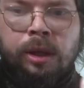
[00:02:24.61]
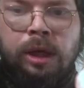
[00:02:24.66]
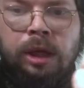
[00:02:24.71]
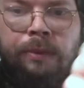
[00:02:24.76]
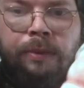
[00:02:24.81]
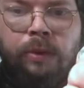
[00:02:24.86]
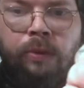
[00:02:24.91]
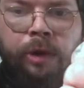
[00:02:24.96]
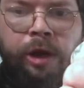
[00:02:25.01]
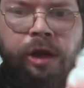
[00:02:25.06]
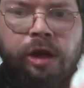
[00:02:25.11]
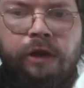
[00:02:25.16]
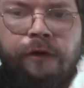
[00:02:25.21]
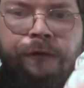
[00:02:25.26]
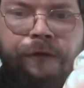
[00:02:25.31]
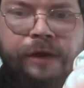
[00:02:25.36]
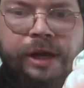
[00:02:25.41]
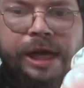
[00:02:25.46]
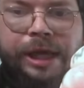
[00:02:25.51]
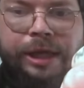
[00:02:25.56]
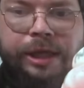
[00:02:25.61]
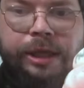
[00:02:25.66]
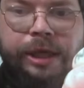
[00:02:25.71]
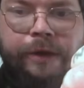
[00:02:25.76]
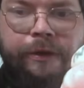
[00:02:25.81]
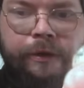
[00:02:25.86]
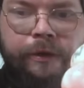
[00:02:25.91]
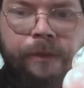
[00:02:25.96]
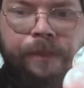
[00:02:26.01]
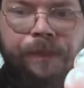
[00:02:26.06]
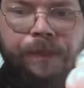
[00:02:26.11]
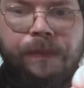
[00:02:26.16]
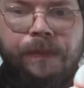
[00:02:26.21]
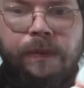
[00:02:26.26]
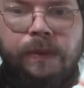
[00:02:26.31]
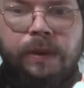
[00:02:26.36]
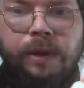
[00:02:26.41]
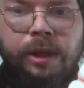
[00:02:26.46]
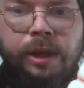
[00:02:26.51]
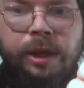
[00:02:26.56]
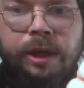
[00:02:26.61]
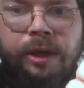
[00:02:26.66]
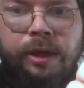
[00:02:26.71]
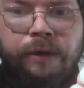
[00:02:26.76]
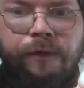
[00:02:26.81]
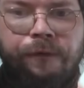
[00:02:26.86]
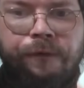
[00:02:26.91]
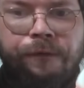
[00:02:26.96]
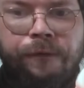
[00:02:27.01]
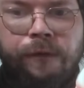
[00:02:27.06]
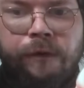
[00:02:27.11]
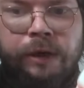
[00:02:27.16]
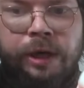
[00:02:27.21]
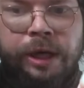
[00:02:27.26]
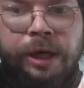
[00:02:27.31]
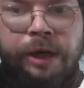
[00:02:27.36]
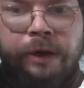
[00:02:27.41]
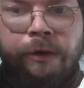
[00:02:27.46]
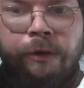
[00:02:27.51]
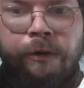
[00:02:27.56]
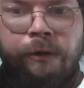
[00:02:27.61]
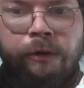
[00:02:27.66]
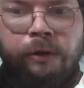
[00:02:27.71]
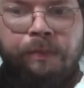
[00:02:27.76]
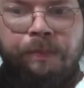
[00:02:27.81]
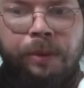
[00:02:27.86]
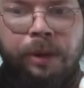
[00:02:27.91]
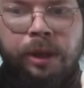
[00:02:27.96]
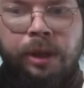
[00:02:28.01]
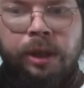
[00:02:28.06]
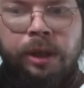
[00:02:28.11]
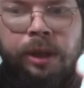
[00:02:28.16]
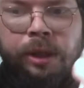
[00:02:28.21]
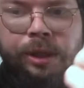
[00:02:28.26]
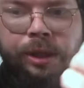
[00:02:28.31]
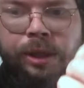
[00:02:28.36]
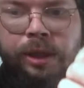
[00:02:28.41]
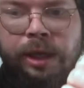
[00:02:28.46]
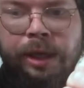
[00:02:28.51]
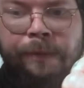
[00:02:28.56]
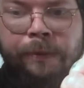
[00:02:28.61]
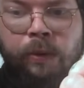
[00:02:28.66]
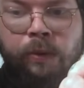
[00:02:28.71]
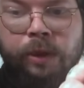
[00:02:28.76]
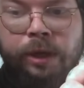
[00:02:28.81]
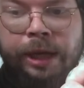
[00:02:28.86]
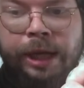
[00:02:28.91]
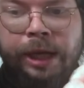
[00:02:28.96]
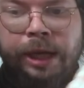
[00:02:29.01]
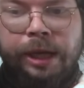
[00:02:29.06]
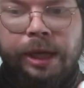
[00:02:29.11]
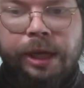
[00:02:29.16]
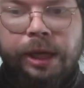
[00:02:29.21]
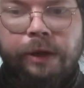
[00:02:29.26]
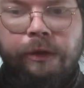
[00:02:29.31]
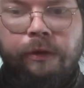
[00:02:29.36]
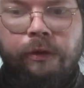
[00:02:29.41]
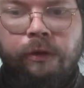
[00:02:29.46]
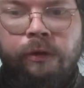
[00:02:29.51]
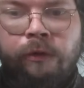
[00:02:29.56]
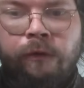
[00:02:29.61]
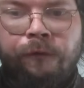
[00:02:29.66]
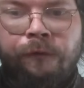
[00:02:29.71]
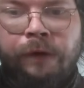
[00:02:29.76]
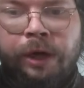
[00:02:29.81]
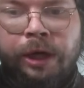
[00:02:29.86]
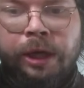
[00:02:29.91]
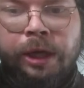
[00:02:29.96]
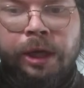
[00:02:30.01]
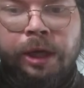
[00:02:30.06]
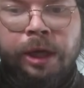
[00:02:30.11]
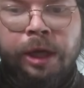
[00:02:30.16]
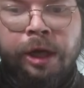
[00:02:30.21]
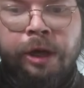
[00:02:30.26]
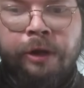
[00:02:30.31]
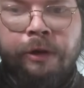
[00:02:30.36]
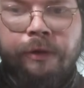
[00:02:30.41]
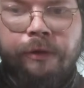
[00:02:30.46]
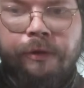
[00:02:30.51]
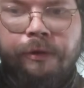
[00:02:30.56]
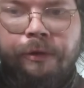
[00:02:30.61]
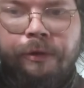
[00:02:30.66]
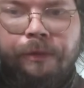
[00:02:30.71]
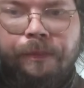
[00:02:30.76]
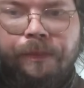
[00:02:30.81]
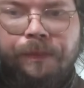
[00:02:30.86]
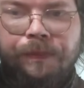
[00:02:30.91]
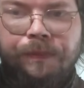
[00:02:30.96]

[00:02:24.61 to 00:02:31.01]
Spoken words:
I'm aware of the fact that that's a food hazard, but I'm the one eating it, so who fucking cares?